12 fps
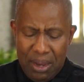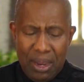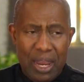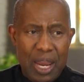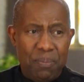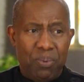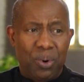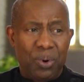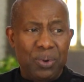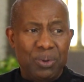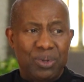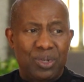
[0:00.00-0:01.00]

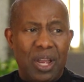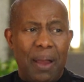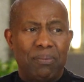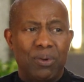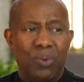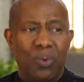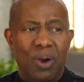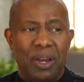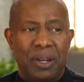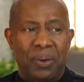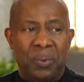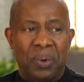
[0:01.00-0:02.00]
Hebrews chapter
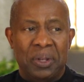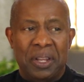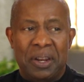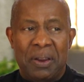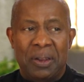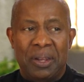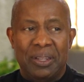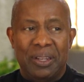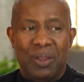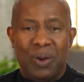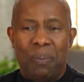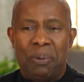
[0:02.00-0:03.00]
1, and we'll let our
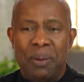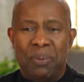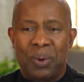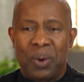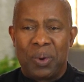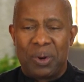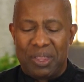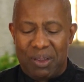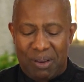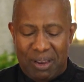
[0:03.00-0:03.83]
little people go to their